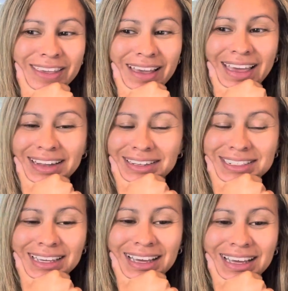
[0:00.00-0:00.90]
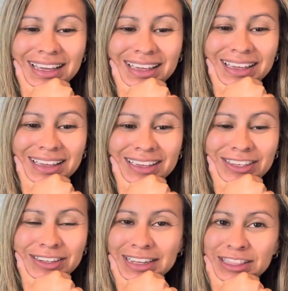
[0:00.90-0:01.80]
And
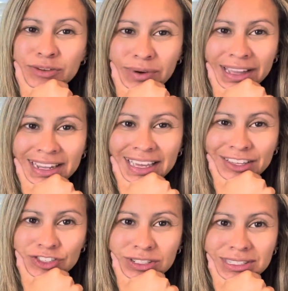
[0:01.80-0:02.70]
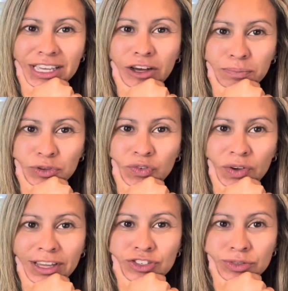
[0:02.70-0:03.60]
you need the right agent to help you
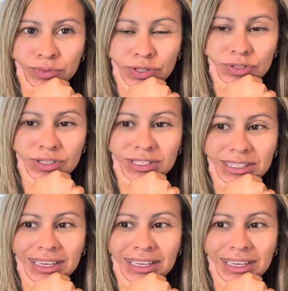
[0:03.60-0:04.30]
find your roots